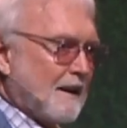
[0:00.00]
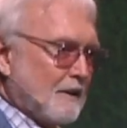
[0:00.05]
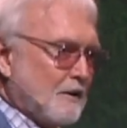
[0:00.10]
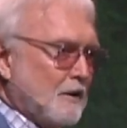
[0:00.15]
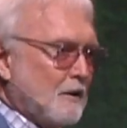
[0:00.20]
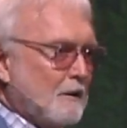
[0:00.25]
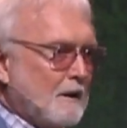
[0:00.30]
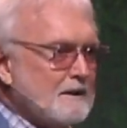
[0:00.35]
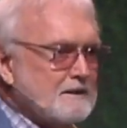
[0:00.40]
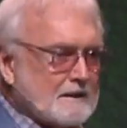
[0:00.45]
on
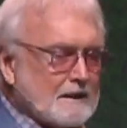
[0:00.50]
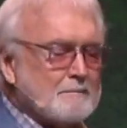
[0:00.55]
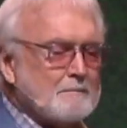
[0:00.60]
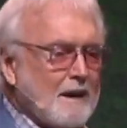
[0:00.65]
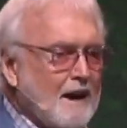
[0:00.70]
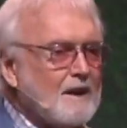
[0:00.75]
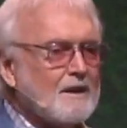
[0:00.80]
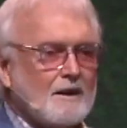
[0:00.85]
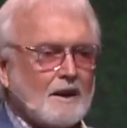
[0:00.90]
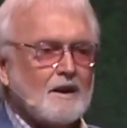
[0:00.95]
you, He said,
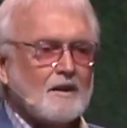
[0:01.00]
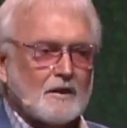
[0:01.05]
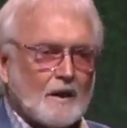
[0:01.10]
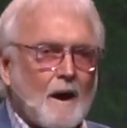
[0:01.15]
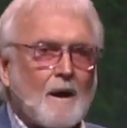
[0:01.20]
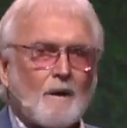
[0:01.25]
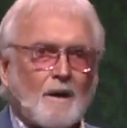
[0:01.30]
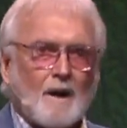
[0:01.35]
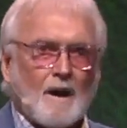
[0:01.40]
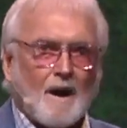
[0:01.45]
"Man,
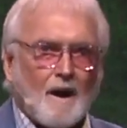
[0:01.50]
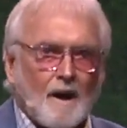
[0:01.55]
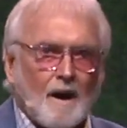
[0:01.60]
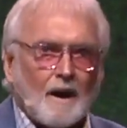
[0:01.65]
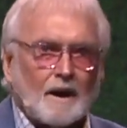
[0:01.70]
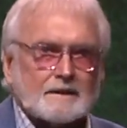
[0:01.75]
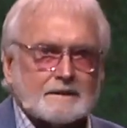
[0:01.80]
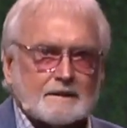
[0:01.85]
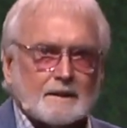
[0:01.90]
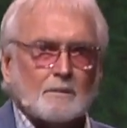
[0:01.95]
y'all are
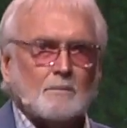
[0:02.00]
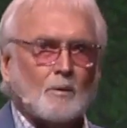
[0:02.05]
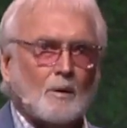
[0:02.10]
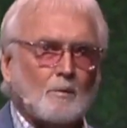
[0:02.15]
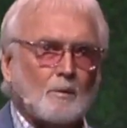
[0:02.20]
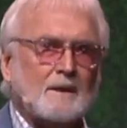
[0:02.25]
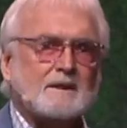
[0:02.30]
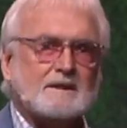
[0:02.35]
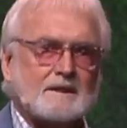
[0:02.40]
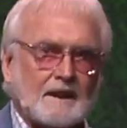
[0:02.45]
awesome." When
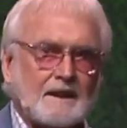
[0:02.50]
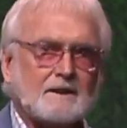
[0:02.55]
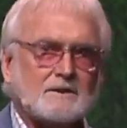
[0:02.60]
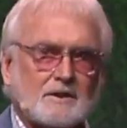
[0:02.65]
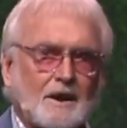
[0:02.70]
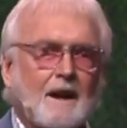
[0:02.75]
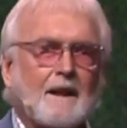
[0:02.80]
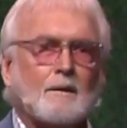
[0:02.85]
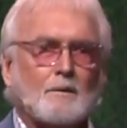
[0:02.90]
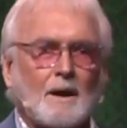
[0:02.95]
we see each
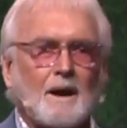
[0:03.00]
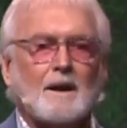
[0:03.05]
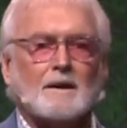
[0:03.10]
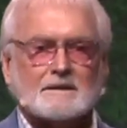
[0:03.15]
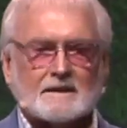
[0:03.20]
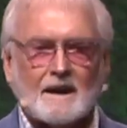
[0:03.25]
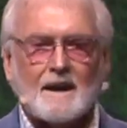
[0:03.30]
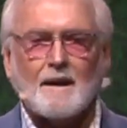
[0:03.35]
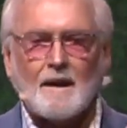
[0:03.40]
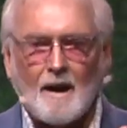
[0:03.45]
other, we all
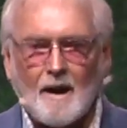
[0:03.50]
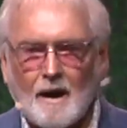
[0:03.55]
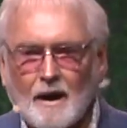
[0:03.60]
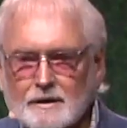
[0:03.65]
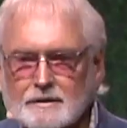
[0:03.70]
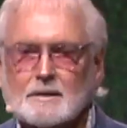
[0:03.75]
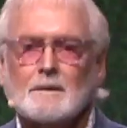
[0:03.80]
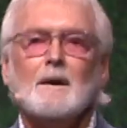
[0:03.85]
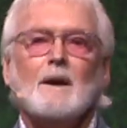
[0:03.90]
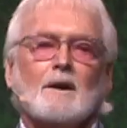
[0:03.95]
say,
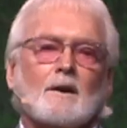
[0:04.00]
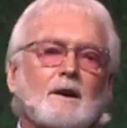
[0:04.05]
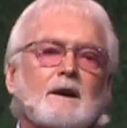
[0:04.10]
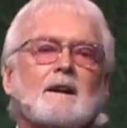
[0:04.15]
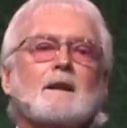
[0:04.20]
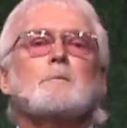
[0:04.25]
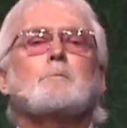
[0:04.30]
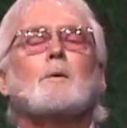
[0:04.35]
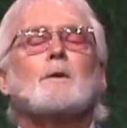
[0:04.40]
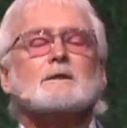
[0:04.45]
"Awesome." Look
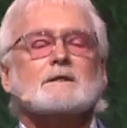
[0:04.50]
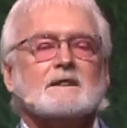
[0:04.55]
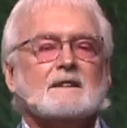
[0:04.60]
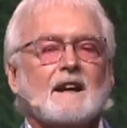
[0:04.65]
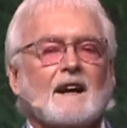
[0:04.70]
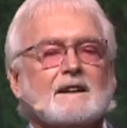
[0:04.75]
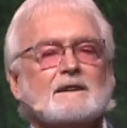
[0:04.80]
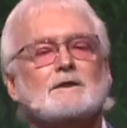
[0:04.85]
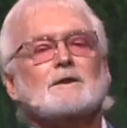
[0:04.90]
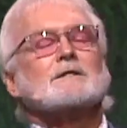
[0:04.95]
at the person
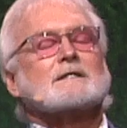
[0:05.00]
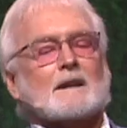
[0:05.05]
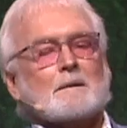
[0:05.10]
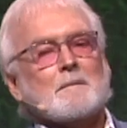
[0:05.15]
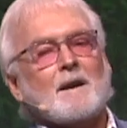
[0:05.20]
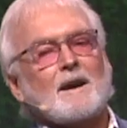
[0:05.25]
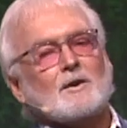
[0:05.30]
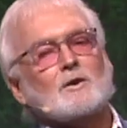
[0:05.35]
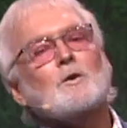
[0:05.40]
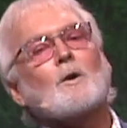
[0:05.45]
next to you and say,
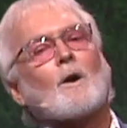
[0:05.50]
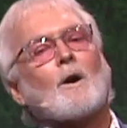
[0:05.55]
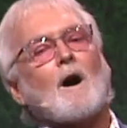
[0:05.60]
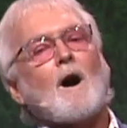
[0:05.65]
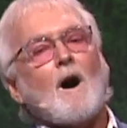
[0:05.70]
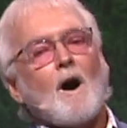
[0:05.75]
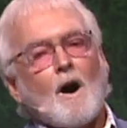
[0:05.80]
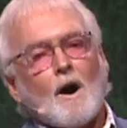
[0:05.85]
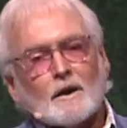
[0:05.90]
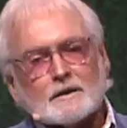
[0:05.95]
"Man, you are
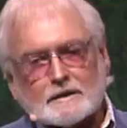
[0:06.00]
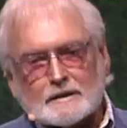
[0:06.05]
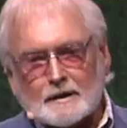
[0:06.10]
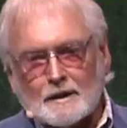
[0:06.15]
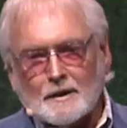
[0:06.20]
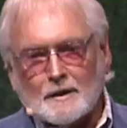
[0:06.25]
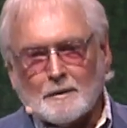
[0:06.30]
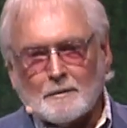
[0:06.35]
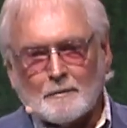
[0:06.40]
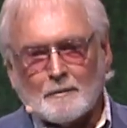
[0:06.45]

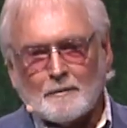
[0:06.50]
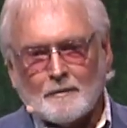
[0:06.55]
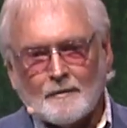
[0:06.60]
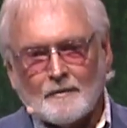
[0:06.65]
awesome."